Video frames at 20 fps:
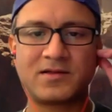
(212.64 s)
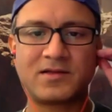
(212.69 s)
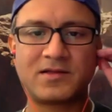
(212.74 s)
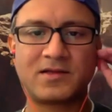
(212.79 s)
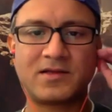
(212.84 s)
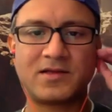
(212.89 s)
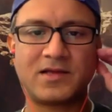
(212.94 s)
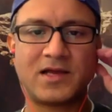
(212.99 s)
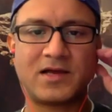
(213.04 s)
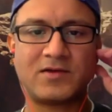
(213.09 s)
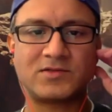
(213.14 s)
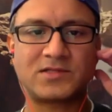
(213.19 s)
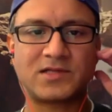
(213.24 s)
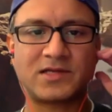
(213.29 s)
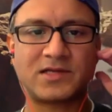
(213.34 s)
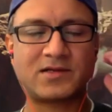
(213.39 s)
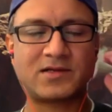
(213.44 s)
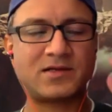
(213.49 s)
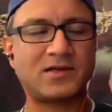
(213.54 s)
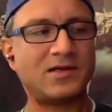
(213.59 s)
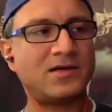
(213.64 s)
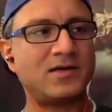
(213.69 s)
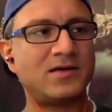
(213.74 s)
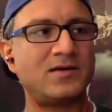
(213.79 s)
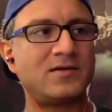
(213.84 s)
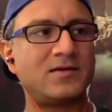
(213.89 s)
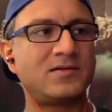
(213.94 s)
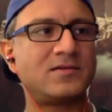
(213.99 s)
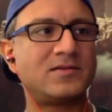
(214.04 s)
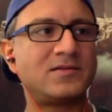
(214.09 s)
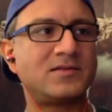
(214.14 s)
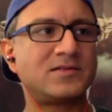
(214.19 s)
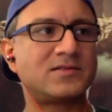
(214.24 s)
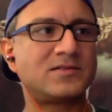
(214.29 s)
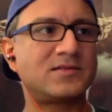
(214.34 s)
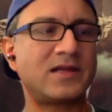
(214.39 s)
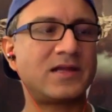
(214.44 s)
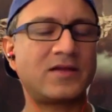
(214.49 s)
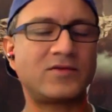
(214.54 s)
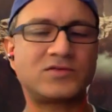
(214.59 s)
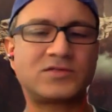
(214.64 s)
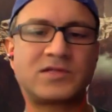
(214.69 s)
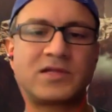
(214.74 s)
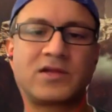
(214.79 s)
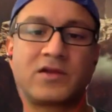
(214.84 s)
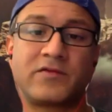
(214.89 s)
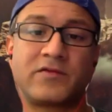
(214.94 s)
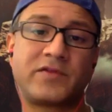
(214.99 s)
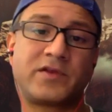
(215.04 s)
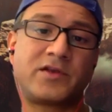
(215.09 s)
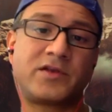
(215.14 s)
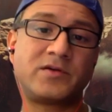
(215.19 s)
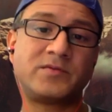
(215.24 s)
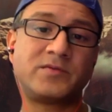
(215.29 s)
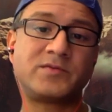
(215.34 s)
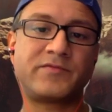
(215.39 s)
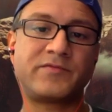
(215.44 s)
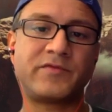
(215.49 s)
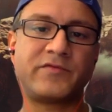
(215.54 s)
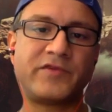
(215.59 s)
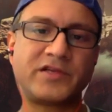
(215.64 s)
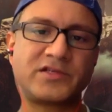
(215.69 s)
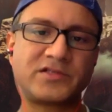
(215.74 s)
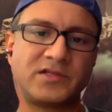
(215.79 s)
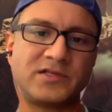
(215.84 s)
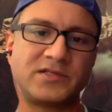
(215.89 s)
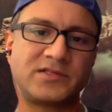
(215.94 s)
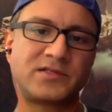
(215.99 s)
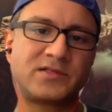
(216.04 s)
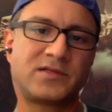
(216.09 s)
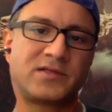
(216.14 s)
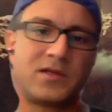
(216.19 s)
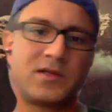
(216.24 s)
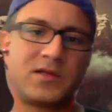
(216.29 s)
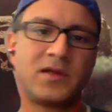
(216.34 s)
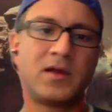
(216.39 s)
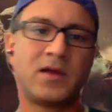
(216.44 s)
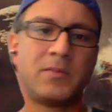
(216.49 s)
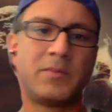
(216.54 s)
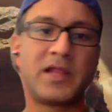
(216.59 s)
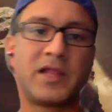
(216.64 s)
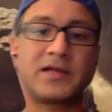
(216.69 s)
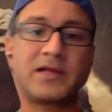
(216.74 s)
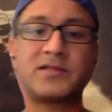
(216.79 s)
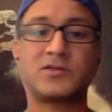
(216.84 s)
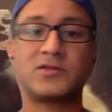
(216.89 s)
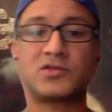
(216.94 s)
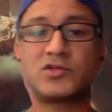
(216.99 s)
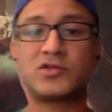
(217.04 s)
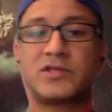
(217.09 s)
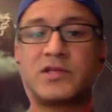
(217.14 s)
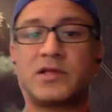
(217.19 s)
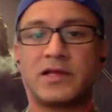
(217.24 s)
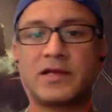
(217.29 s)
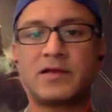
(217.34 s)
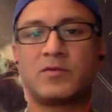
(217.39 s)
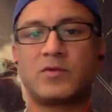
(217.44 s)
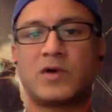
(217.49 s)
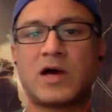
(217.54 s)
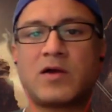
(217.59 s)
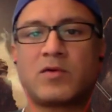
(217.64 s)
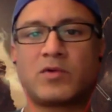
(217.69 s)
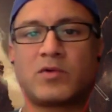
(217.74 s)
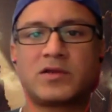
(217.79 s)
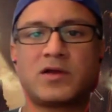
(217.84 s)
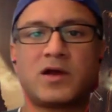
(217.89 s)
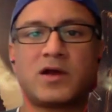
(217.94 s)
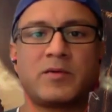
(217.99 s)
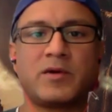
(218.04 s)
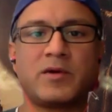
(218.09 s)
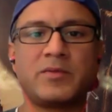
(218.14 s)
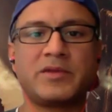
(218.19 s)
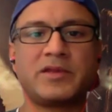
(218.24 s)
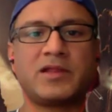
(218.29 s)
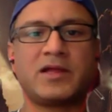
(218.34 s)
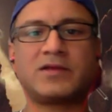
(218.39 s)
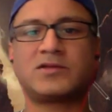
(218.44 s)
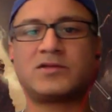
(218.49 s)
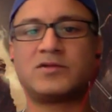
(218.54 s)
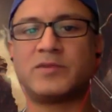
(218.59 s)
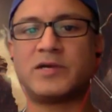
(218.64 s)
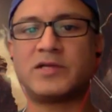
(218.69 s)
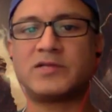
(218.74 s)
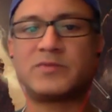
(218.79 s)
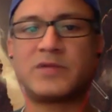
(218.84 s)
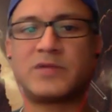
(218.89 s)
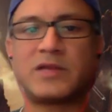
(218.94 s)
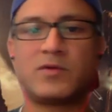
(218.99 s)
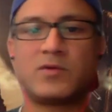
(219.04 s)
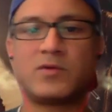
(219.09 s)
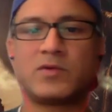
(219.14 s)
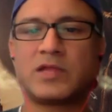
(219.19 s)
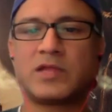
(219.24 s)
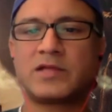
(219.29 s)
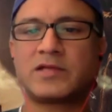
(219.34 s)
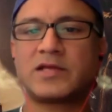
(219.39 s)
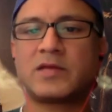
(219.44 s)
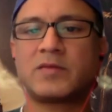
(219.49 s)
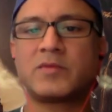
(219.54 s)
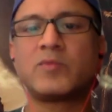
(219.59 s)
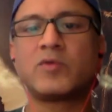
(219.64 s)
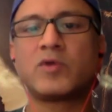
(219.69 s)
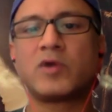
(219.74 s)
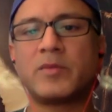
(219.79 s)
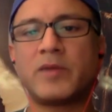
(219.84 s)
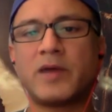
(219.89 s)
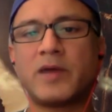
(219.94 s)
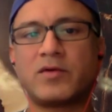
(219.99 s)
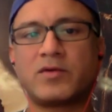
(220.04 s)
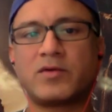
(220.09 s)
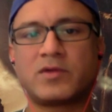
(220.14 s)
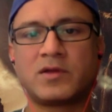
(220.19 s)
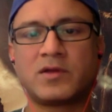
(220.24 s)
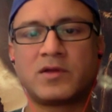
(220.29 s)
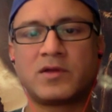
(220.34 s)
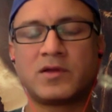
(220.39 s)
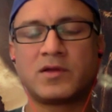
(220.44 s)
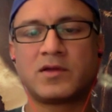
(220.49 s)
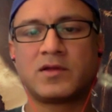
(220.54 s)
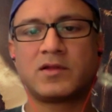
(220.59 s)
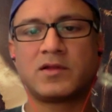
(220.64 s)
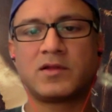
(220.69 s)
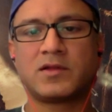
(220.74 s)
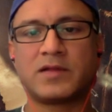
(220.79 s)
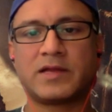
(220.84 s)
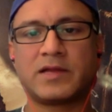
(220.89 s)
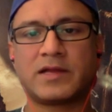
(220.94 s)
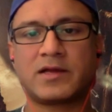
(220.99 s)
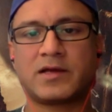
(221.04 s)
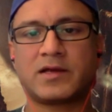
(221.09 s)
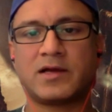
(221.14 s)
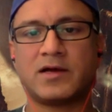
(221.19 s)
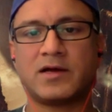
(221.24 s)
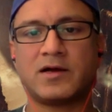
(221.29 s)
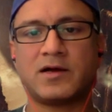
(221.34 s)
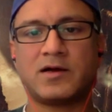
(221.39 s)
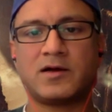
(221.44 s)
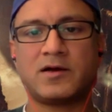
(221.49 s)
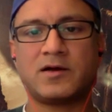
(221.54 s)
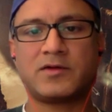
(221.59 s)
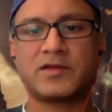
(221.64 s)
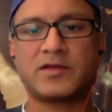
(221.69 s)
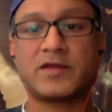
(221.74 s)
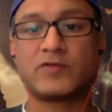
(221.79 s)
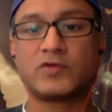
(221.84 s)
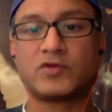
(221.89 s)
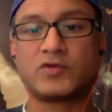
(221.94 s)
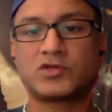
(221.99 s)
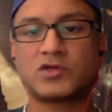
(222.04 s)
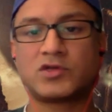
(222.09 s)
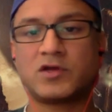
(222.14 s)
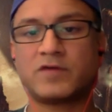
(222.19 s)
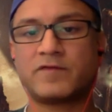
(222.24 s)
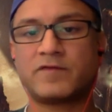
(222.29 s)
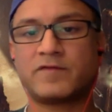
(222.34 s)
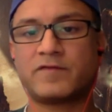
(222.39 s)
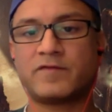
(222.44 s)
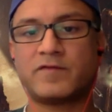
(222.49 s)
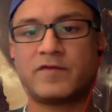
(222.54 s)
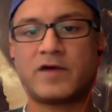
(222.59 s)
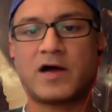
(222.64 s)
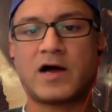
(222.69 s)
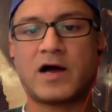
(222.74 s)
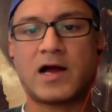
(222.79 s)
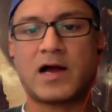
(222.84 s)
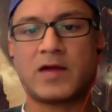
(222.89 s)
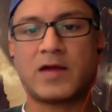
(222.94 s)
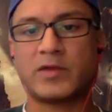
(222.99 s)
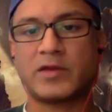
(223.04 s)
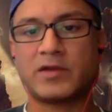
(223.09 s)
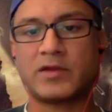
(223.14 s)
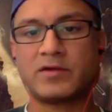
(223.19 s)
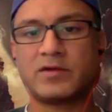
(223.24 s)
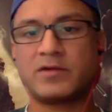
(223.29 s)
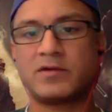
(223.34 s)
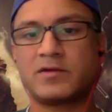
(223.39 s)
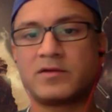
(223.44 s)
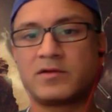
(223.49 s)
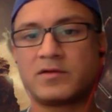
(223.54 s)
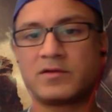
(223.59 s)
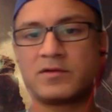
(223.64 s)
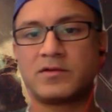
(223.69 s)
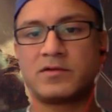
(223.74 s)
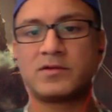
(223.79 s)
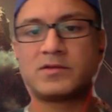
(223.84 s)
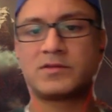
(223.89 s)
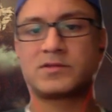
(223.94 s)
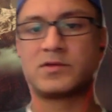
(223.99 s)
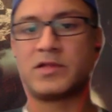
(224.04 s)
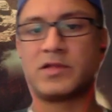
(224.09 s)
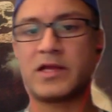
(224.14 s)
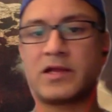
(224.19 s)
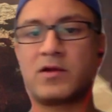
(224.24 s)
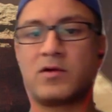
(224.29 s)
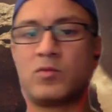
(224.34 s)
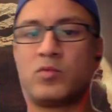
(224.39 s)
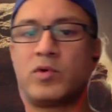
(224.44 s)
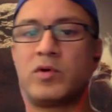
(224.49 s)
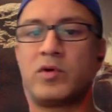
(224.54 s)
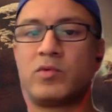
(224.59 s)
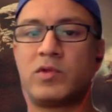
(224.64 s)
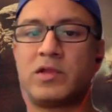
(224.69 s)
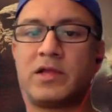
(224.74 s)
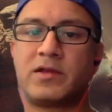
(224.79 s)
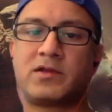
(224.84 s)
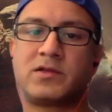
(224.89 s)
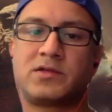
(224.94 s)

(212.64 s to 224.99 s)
yeah, I was like, I was thinking of it in terms of a wish list. Well, like, like, I don't want to talk about me like too much, but like, tell me more about like the evolution of Iwin. So like, like,